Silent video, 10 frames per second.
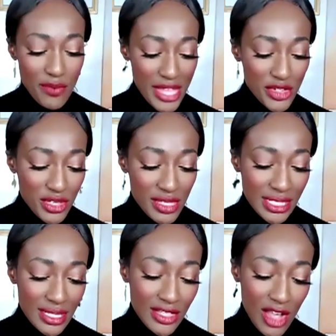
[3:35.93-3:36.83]
you mentioned,
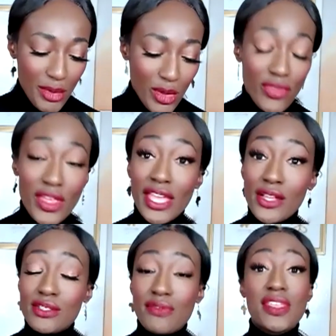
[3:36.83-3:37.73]
this is coming on the
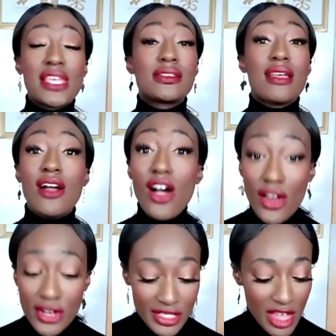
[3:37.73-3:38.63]
heels of things like
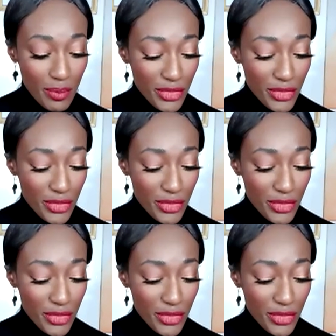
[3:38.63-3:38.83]
RCEP.